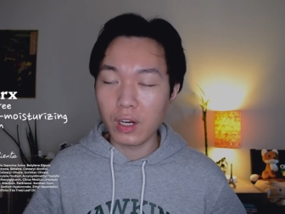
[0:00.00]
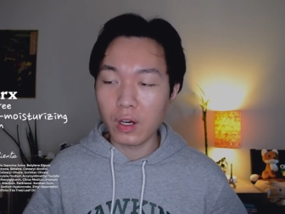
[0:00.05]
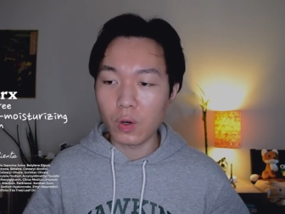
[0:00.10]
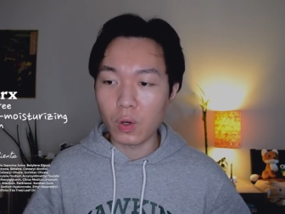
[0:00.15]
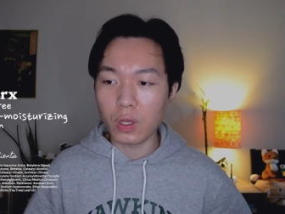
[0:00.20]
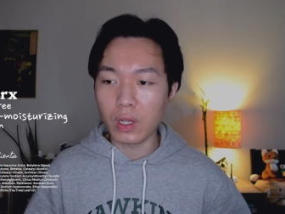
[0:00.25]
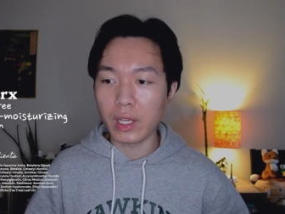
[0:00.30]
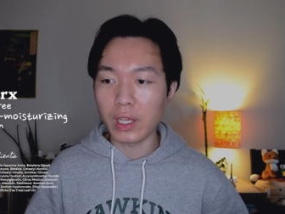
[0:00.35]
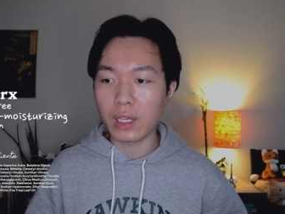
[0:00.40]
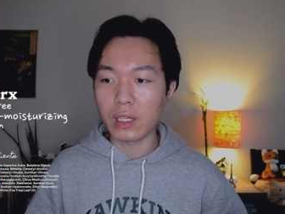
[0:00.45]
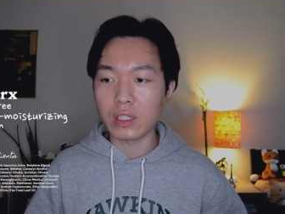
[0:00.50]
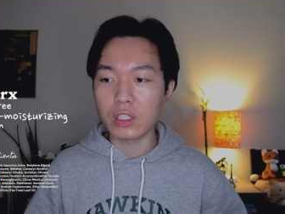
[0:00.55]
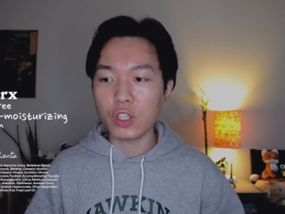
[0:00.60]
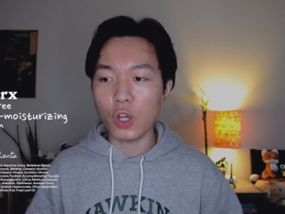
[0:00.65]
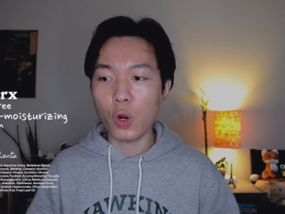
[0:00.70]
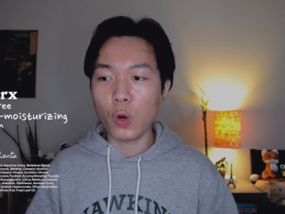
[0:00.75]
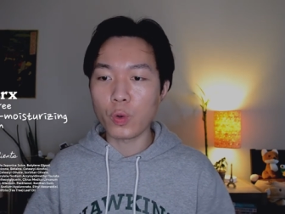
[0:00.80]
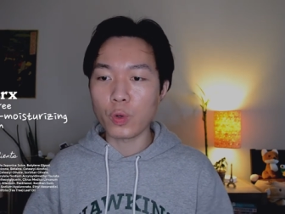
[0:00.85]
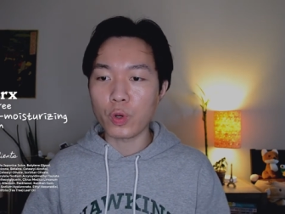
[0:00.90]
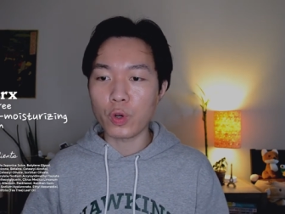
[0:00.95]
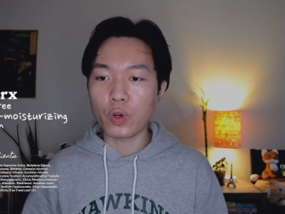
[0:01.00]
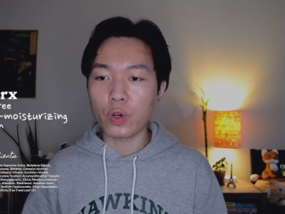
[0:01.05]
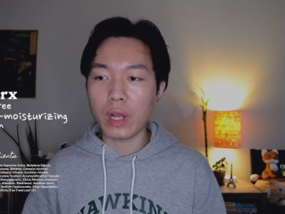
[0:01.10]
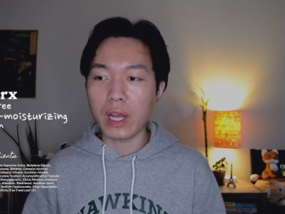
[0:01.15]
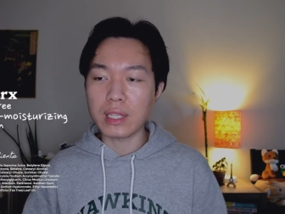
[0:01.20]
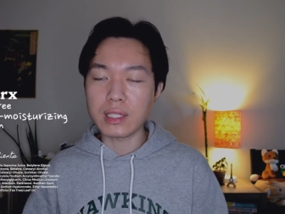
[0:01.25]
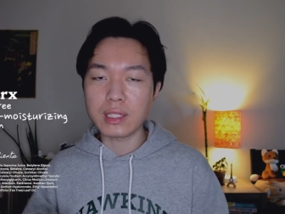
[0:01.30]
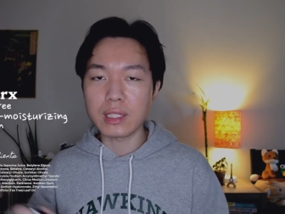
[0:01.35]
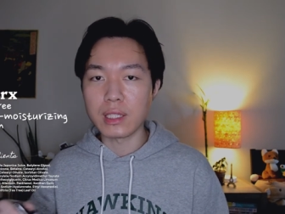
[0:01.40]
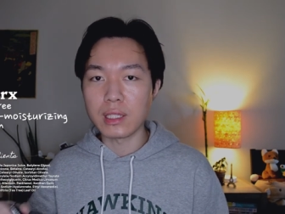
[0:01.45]
or like a toner
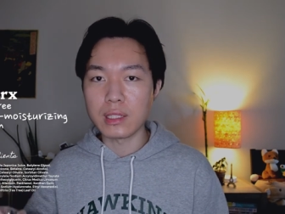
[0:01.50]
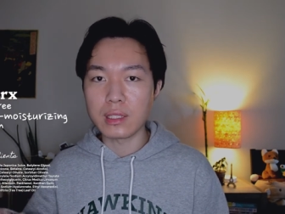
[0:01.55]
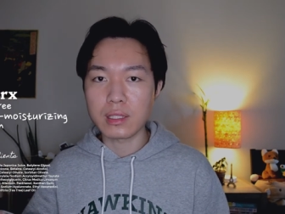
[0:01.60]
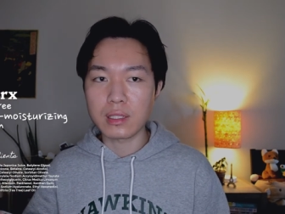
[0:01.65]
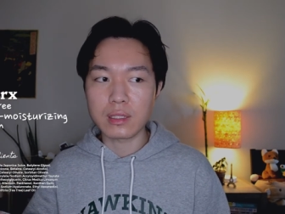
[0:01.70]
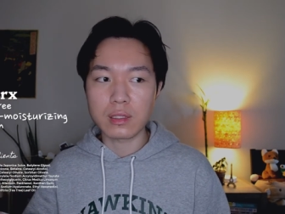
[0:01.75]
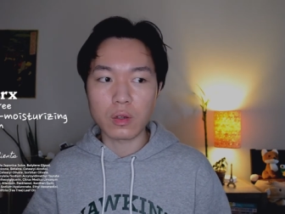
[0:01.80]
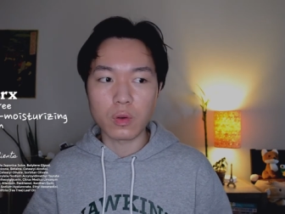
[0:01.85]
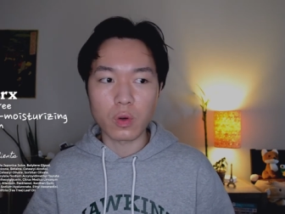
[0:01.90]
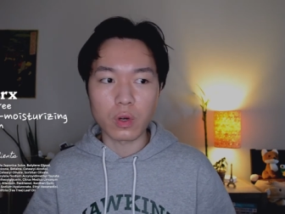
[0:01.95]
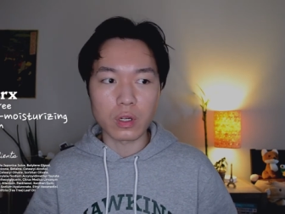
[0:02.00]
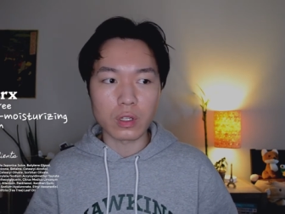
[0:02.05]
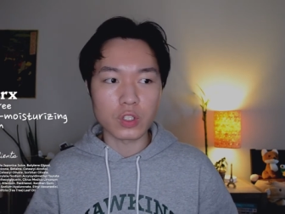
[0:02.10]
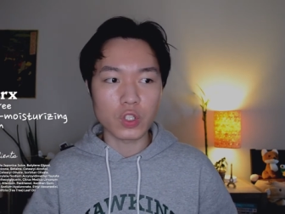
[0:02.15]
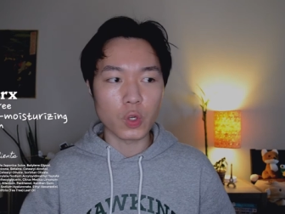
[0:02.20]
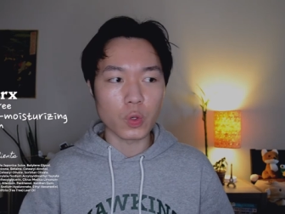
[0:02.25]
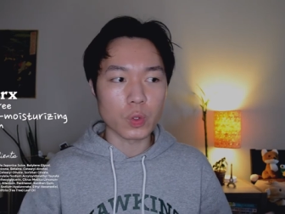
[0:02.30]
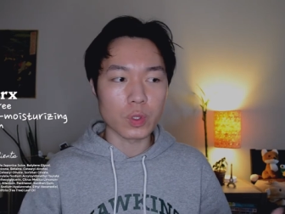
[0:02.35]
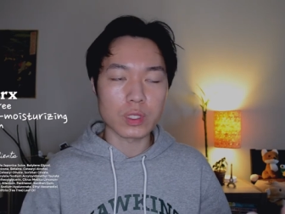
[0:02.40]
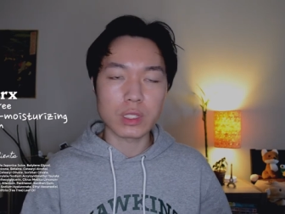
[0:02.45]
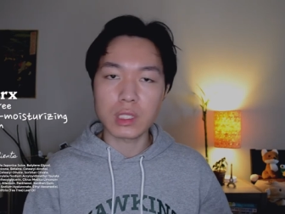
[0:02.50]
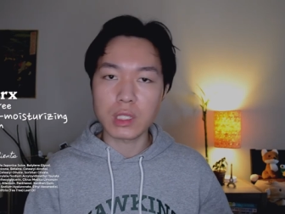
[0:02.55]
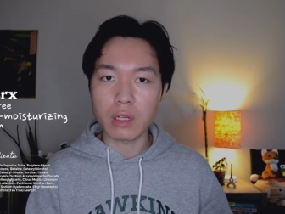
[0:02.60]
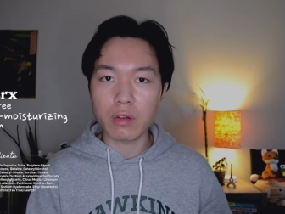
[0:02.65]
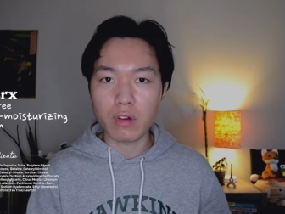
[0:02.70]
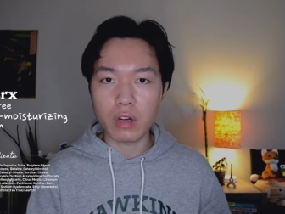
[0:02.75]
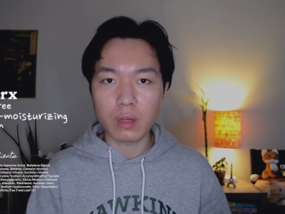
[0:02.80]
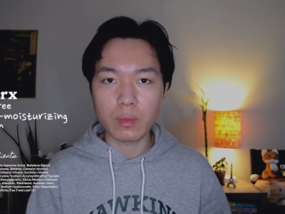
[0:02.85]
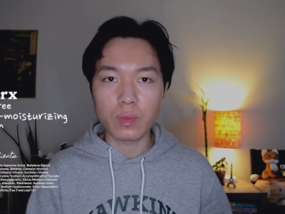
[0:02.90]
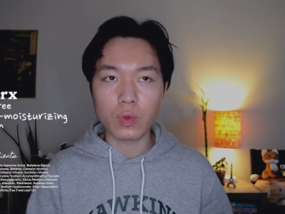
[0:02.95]
essence, or a toner
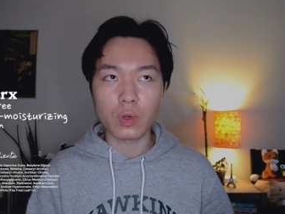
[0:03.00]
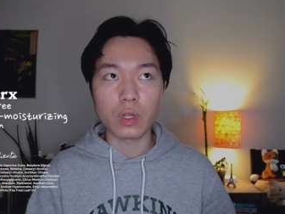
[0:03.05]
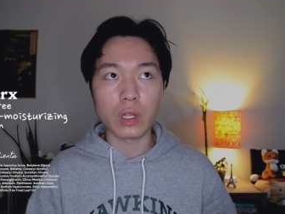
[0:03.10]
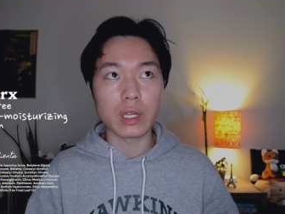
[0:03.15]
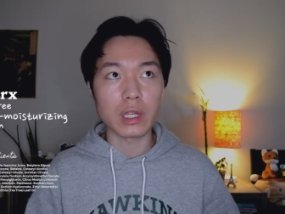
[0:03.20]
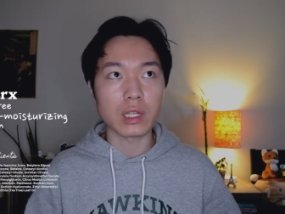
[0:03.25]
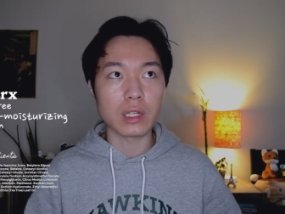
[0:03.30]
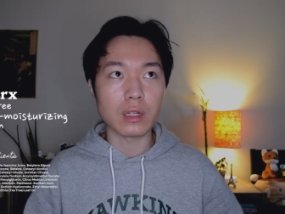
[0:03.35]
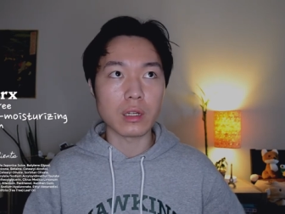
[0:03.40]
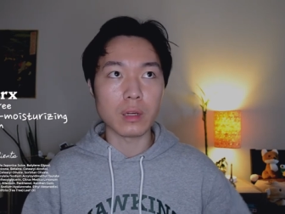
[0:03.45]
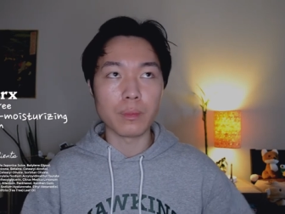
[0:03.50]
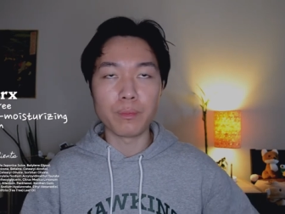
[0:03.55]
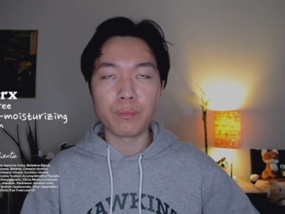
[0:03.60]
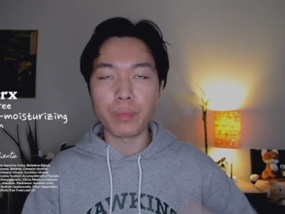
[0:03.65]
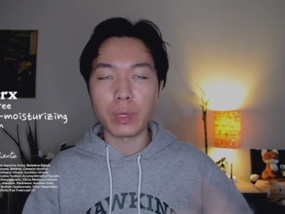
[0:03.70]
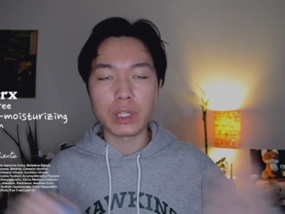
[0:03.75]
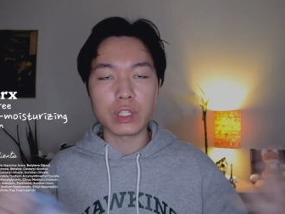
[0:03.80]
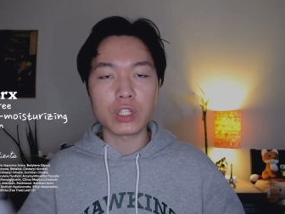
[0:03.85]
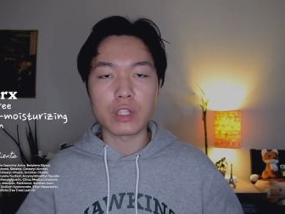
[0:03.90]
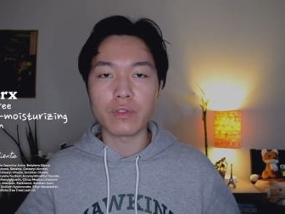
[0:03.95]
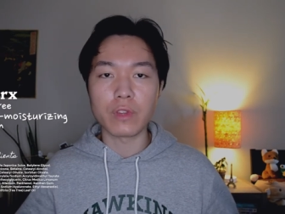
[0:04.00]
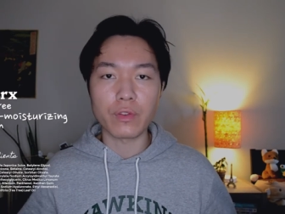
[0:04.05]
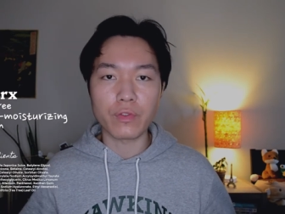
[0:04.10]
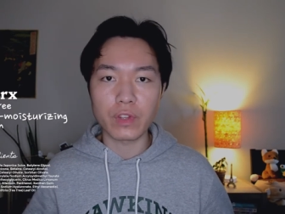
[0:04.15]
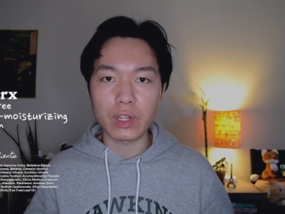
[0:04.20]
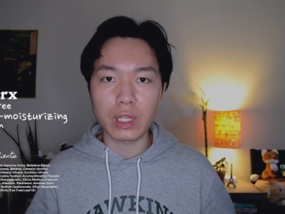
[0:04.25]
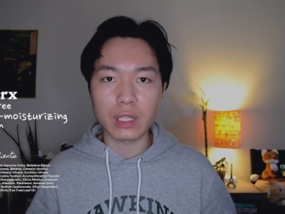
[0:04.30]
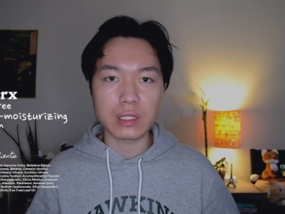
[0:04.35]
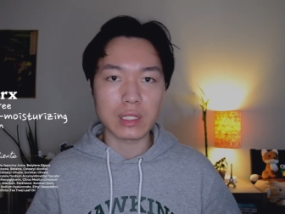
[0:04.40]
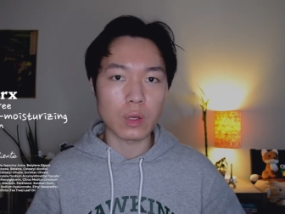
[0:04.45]
serum, or like a bunch of
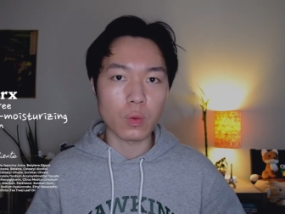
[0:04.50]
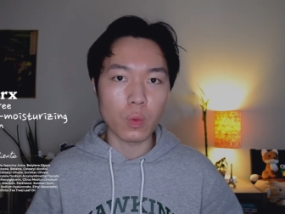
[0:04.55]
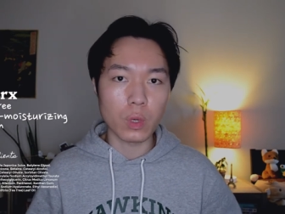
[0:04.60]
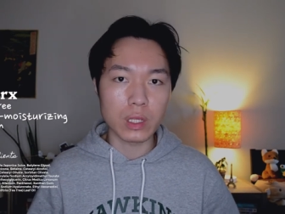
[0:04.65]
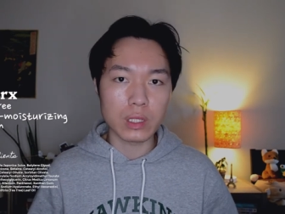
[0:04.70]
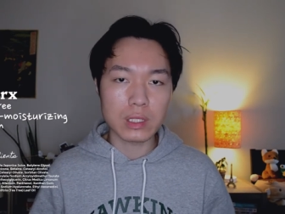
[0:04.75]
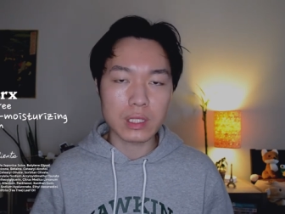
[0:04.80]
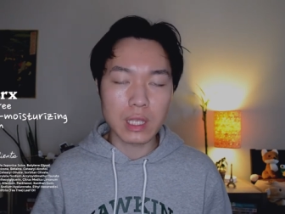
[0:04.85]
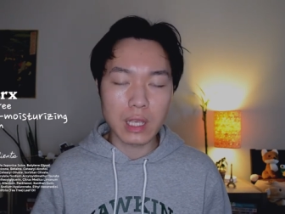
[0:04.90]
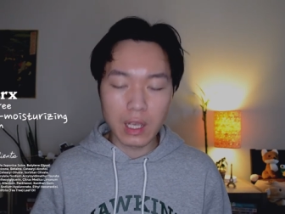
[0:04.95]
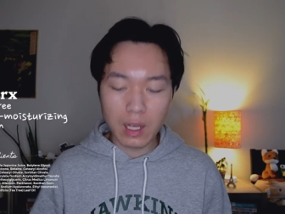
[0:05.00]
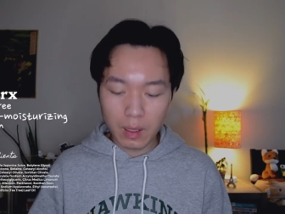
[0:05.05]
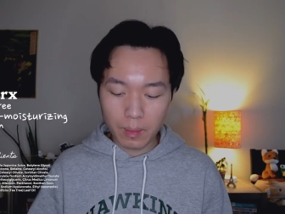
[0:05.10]
different things at once.